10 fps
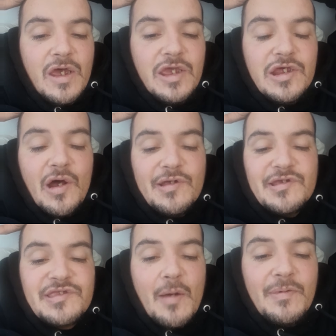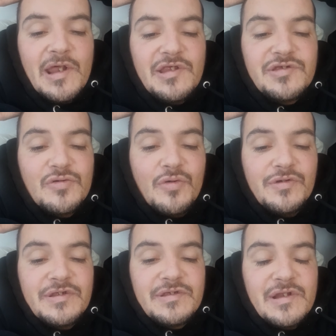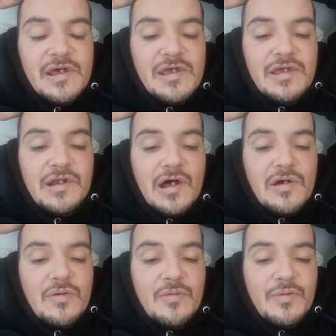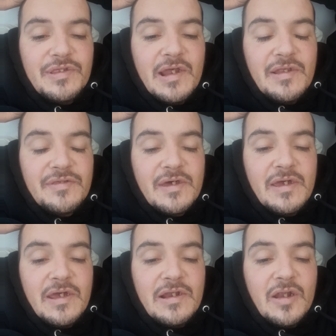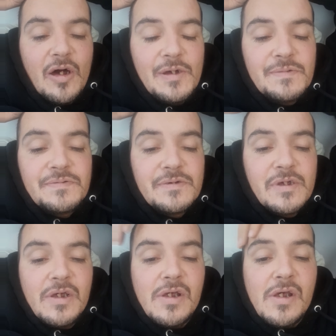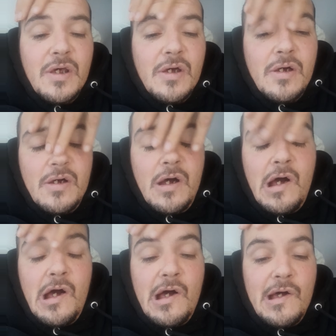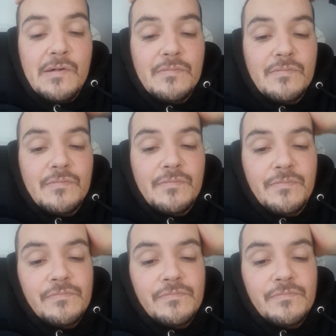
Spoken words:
you know, it's a double-edged sword, isn't it, you know, with anything in life. But